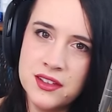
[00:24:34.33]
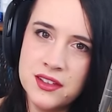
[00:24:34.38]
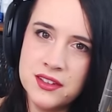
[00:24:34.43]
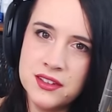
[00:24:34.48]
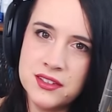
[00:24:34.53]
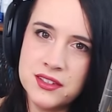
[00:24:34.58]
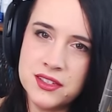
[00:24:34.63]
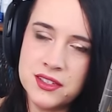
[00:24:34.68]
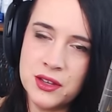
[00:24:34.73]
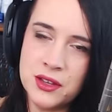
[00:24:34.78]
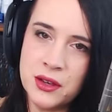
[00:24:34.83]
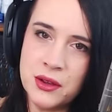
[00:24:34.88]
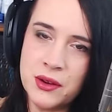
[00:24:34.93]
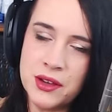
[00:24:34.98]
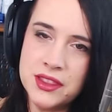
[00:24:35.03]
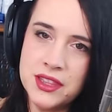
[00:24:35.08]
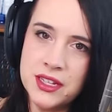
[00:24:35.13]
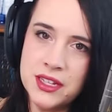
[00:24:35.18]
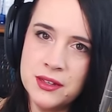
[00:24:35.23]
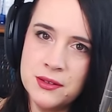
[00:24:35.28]
So I
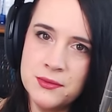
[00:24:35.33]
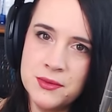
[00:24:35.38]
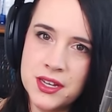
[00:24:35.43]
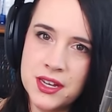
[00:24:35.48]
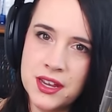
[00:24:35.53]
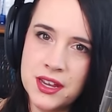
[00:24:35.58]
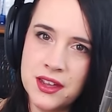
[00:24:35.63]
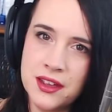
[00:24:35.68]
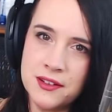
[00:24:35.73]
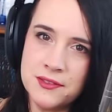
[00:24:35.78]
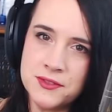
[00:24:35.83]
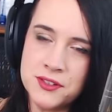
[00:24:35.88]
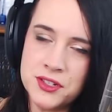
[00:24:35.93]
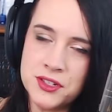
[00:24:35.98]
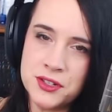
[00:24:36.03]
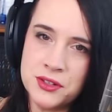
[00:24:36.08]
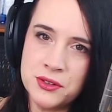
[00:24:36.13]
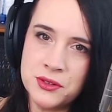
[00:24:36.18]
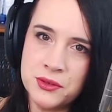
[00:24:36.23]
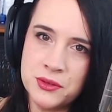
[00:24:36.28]
think I'm gonna have
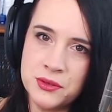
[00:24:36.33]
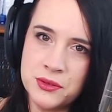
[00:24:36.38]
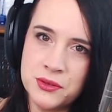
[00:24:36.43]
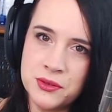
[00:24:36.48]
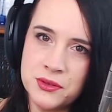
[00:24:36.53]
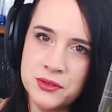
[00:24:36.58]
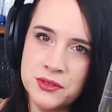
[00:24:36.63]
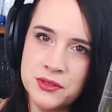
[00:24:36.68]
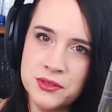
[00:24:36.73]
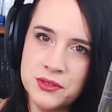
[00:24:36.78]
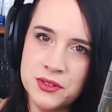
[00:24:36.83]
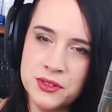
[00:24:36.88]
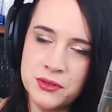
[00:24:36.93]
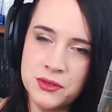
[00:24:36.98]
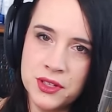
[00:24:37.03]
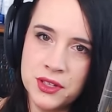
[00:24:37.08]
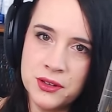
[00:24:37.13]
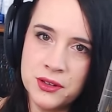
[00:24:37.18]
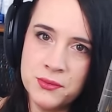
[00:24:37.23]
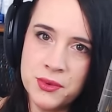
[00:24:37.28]
to do a
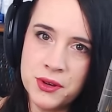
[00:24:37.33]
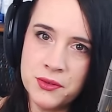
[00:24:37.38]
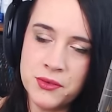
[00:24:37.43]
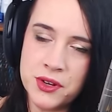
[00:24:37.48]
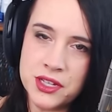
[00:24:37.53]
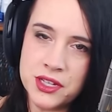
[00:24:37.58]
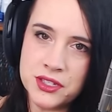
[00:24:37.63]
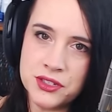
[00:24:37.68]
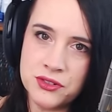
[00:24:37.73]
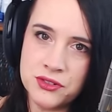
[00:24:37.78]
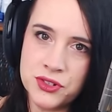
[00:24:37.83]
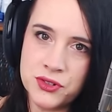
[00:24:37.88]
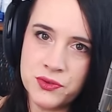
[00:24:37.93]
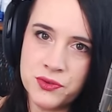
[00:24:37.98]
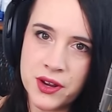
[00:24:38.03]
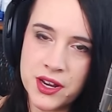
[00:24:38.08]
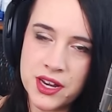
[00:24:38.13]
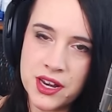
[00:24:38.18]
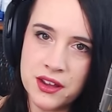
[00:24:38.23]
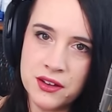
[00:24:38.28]
little bit research
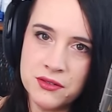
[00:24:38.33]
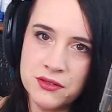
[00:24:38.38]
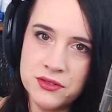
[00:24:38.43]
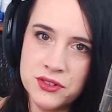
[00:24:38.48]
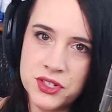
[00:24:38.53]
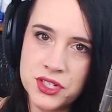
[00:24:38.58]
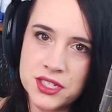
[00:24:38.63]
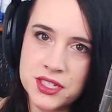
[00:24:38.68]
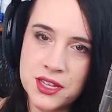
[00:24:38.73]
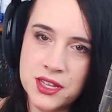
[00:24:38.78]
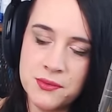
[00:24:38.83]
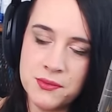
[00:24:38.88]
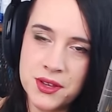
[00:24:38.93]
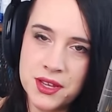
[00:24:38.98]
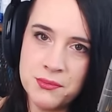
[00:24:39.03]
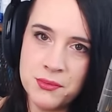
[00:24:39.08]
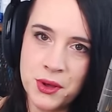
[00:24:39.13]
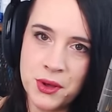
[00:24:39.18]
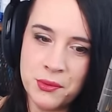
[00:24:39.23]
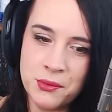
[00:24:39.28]
right now. Just give me a
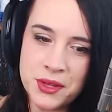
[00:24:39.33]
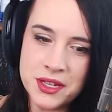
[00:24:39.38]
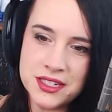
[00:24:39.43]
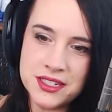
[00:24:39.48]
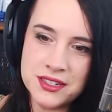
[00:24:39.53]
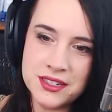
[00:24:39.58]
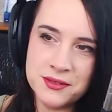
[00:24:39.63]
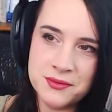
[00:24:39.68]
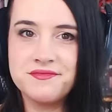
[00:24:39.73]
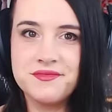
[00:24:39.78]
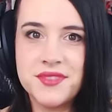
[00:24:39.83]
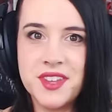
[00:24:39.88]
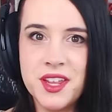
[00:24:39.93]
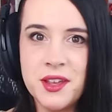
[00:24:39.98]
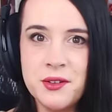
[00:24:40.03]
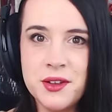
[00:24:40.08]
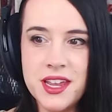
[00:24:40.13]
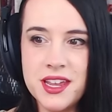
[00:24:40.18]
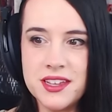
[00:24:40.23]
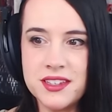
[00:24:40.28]
moment.
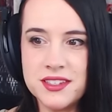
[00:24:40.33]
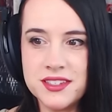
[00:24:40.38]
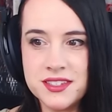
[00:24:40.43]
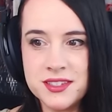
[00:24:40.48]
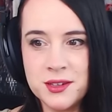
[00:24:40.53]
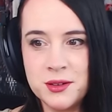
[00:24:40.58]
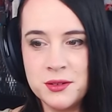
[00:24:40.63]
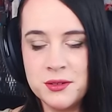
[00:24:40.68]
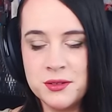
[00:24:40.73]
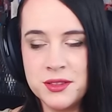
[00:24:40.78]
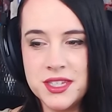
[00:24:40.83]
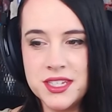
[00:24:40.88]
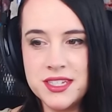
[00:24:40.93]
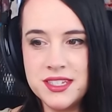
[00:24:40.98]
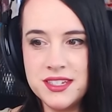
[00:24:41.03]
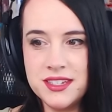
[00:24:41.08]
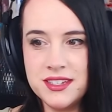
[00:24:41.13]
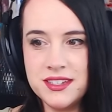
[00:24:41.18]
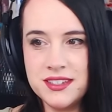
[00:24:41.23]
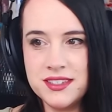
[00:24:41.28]
Okay, so this
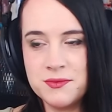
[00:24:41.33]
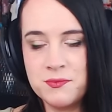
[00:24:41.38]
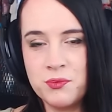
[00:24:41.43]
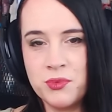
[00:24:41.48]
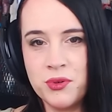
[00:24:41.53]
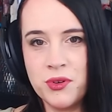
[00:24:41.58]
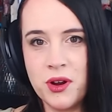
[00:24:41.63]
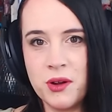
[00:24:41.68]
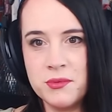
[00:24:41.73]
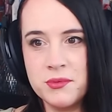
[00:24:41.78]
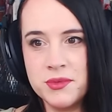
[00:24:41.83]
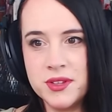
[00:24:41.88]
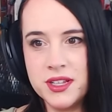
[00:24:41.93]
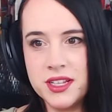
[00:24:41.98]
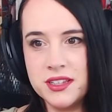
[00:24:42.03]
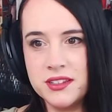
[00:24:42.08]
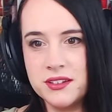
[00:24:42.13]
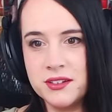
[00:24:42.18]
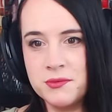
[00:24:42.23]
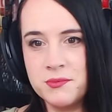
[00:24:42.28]
is probably a
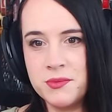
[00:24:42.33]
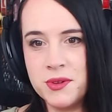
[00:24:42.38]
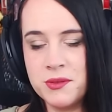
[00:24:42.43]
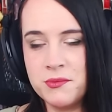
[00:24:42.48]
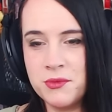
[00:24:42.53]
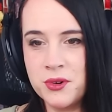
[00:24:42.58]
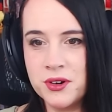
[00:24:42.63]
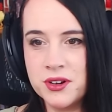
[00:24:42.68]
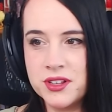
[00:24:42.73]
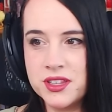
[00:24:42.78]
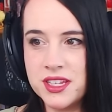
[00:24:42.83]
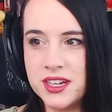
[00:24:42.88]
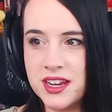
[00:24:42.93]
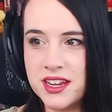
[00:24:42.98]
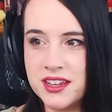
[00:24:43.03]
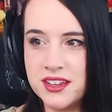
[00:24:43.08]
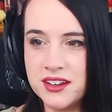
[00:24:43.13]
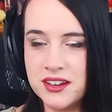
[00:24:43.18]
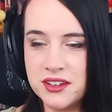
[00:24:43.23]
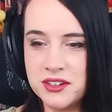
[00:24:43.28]
little bit more than I
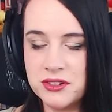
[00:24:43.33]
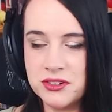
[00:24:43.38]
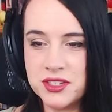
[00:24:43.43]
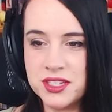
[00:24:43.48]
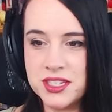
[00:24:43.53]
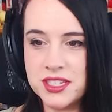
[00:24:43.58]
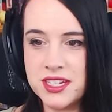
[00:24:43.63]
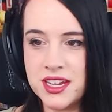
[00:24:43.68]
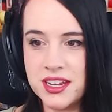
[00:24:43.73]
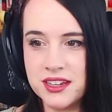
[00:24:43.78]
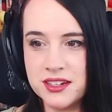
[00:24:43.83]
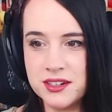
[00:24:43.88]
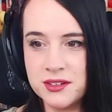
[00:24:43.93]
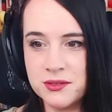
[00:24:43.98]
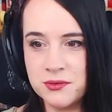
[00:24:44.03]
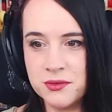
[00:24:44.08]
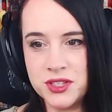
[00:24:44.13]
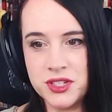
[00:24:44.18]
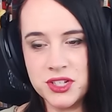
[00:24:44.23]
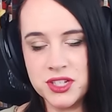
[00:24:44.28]
can understand
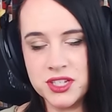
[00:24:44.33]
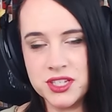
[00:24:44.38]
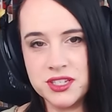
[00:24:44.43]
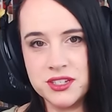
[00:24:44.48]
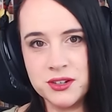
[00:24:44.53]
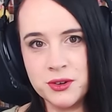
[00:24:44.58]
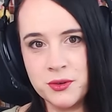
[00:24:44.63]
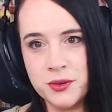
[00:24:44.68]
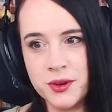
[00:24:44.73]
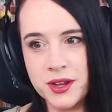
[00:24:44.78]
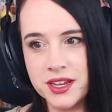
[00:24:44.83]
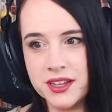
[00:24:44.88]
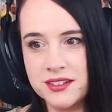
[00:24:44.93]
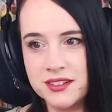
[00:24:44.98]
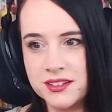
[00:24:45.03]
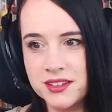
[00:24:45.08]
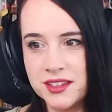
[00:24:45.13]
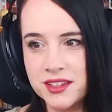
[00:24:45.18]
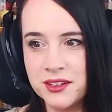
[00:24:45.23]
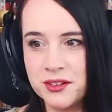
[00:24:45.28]
with just a quick
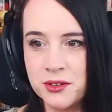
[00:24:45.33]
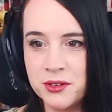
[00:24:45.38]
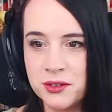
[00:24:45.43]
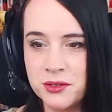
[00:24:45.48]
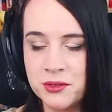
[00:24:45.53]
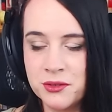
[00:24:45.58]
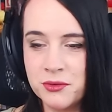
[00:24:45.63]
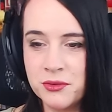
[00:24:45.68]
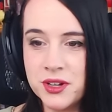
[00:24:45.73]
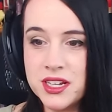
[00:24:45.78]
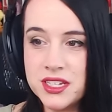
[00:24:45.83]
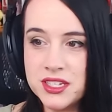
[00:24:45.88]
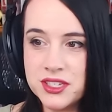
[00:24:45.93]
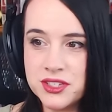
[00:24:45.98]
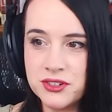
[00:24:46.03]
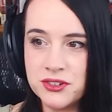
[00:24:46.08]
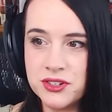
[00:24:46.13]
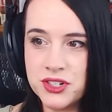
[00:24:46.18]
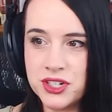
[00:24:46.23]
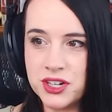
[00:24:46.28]
little
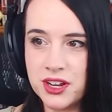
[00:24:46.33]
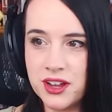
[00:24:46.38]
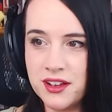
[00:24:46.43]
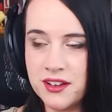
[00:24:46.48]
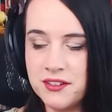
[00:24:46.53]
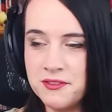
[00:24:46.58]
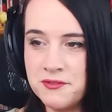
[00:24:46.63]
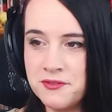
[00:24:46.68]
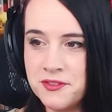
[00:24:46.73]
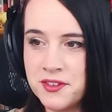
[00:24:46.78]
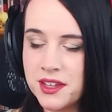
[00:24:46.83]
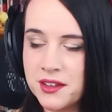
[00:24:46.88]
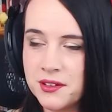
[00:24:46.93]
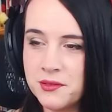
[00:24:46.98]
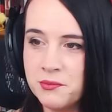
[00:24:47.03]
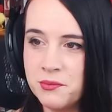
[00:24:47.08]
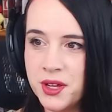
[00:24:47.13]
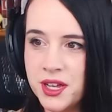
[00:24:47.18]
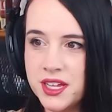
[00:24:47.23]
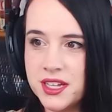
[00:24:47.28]
research of,
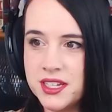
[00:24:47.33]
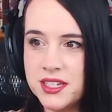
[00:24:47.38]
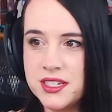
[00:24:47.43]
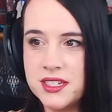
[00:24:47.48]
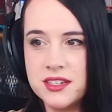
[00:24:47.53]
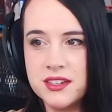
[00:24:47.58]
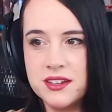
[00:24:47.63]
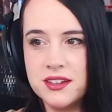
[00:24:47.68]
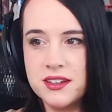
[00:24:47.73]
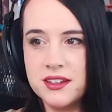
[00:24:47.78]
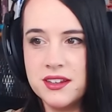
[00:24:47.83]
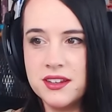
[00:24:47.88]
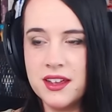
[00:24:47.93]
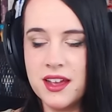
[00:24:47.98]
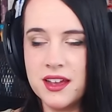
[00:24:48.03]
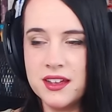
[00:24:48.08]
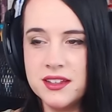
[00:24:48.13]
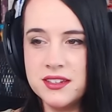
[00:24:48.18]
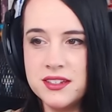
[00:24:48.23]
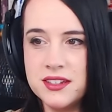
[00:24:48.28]
but
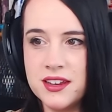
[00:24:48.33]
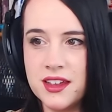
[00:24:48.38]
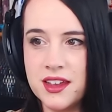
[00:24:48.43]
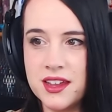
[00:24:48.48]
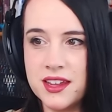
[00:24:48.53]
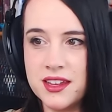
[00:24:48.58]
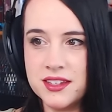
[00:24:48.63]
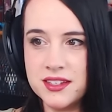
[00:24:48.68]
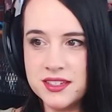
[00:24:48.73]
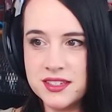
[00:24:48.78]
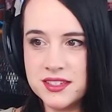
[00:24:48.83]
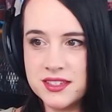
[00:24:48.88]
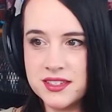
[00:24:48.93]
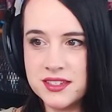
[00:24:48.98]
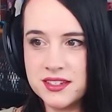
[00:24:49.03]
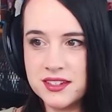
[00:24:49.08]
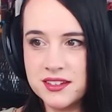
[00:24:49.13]
Adonais